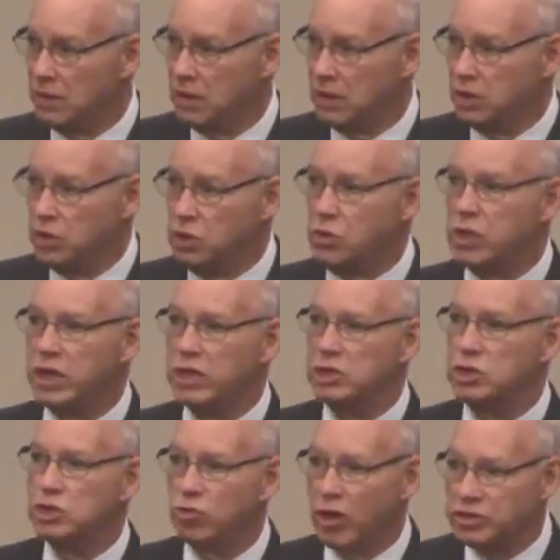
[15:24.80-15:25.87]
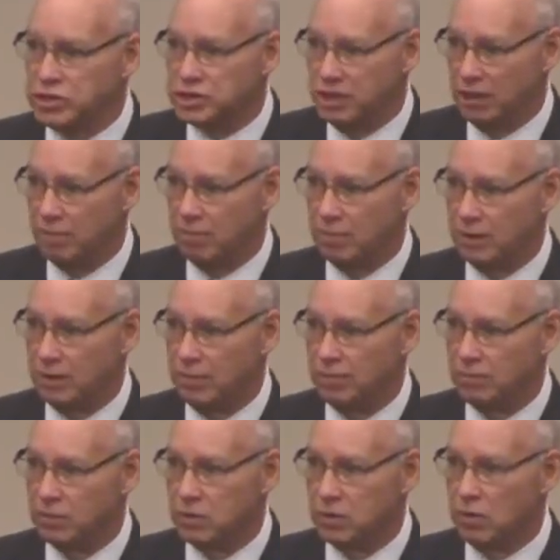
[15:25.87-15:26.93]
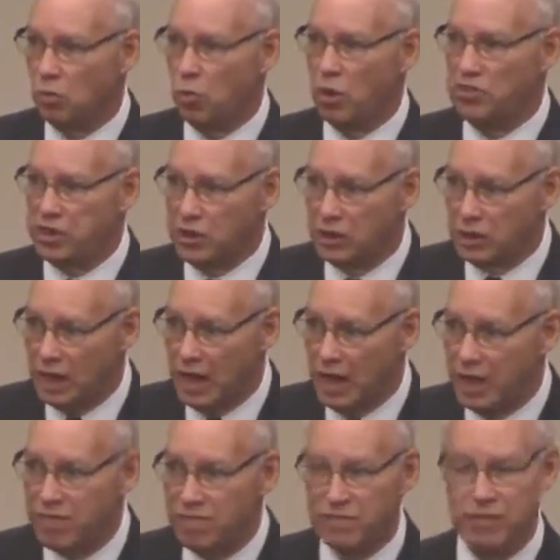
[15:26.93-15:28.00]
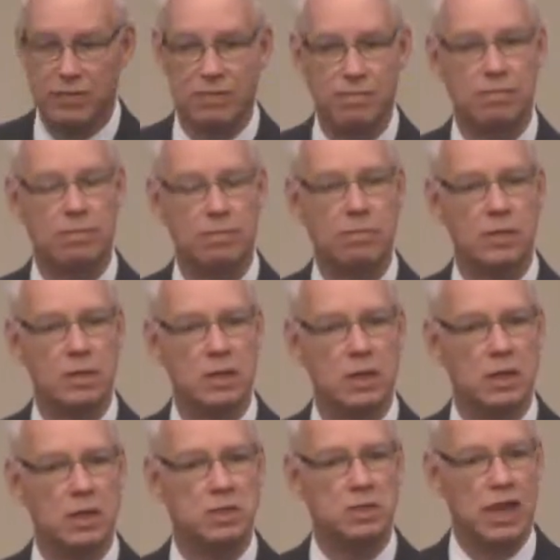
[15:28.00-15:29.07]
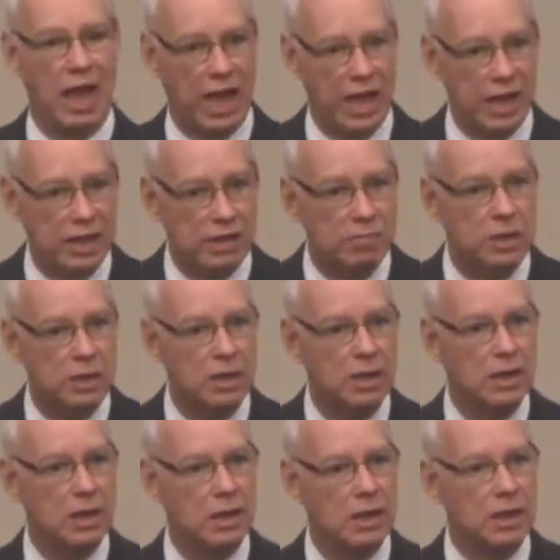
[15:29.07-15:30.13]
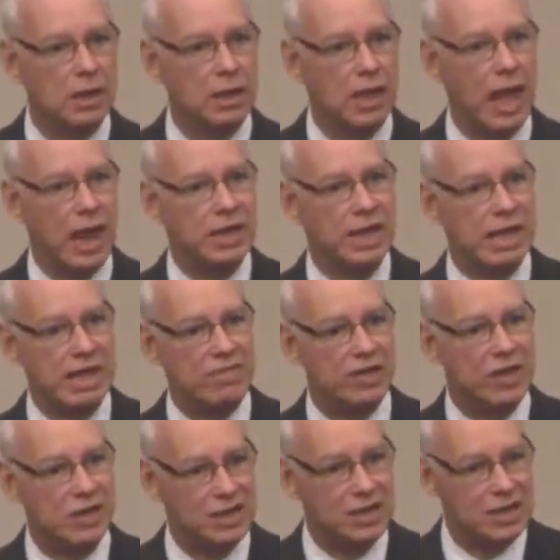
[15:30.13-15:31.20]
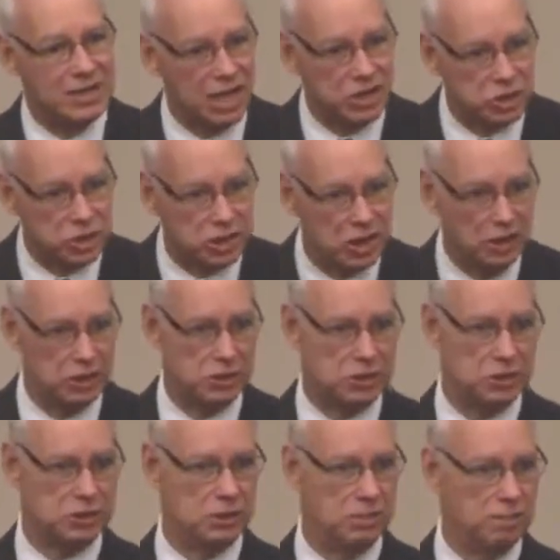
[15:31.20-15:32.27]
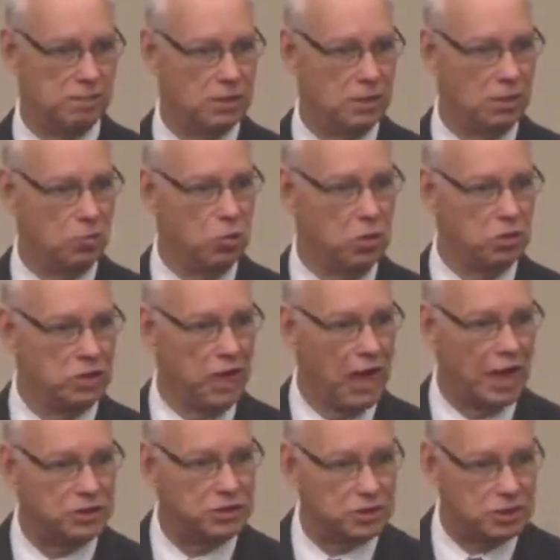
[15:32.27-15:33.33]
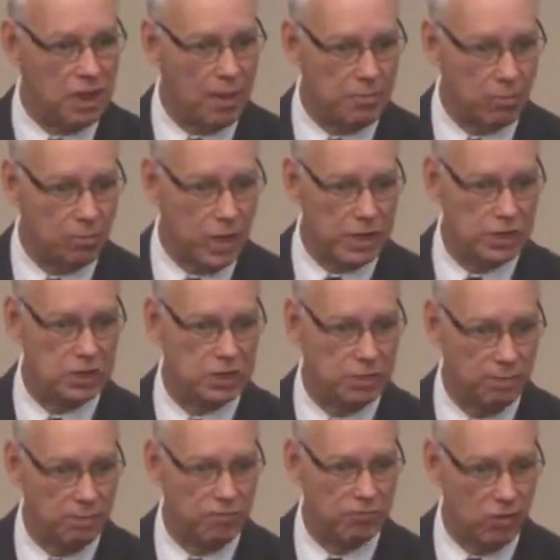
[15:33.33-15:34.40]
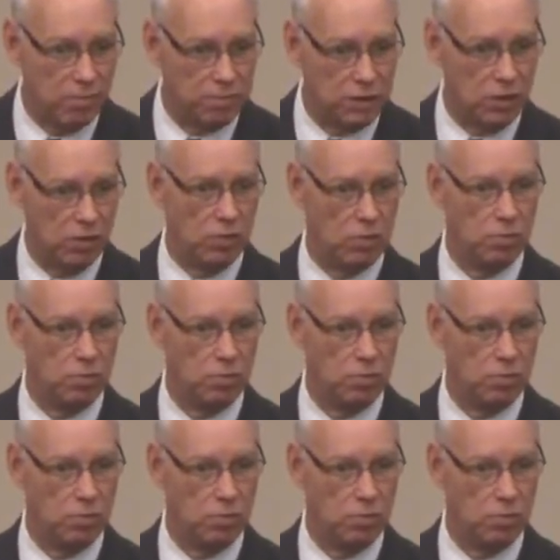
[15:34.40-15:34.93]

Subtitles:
You can trust them with your life. Time and even distance will not separate them from you.